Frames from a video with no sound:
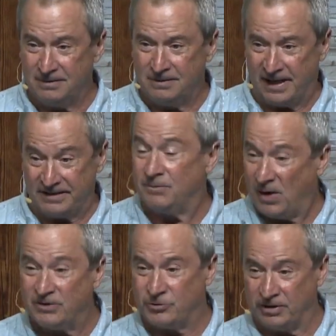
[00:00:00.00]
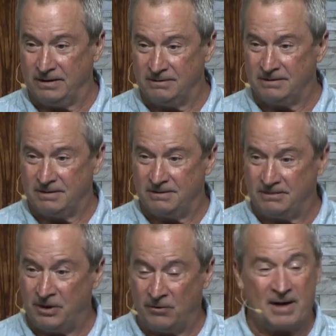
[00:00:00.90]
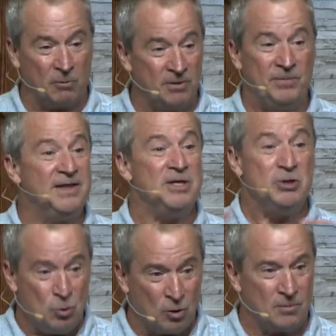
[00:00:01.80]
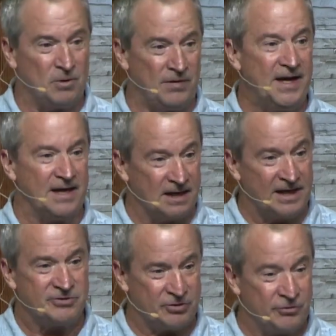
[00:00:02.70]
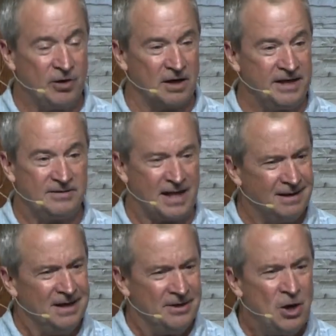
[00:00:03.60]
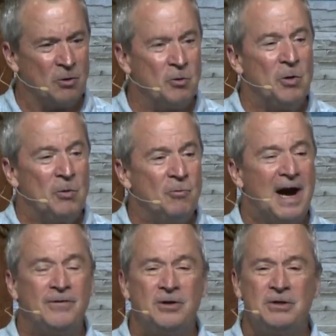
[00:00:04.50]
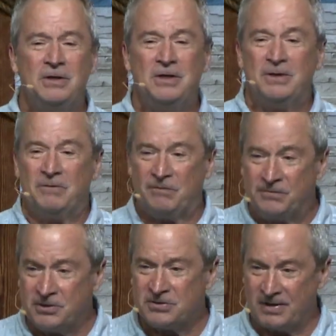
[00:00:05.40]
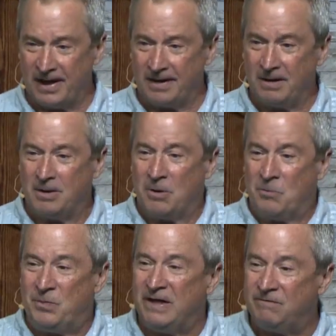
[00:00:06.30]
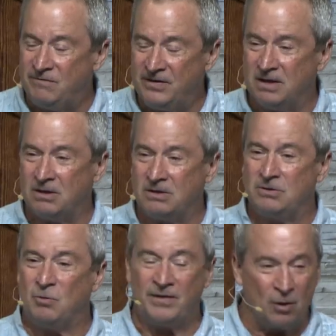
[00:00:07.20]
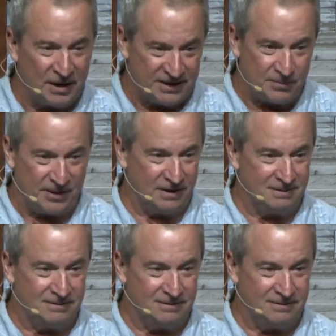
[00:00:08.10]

like debauchery. You know, that wouldn't be the normal thing unless you're drunk. He's like, no, rather, first thing, be filled with the Holy Spirit.